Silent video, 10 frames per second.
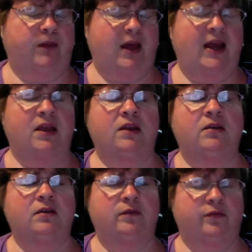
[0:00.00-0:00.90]
anything
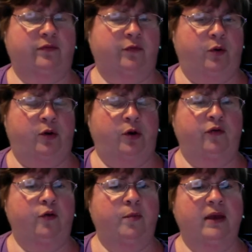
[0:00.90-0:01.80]
for
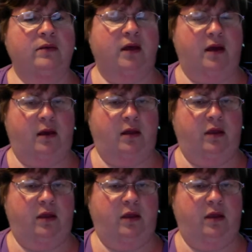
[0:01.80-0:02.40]
mental health.